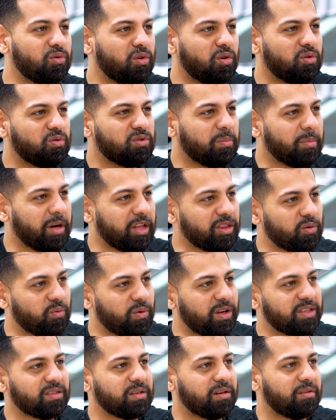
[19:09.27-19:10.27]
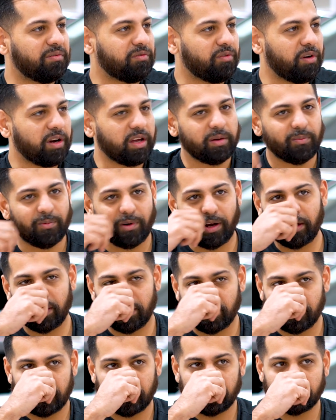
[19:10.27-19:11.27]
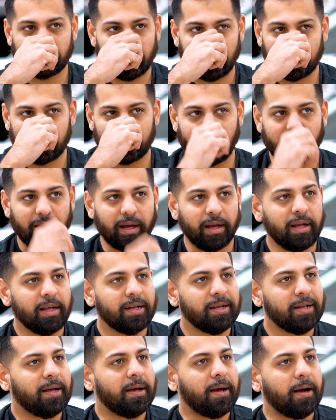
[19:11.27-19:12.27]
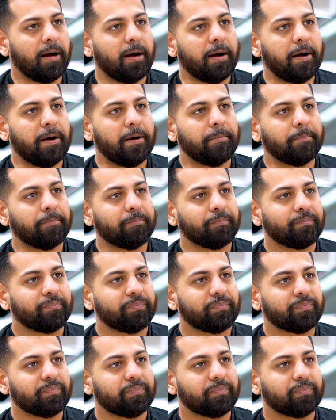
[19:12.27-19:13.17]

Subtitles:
Who knows about the rest of the frame, right? And things like that. So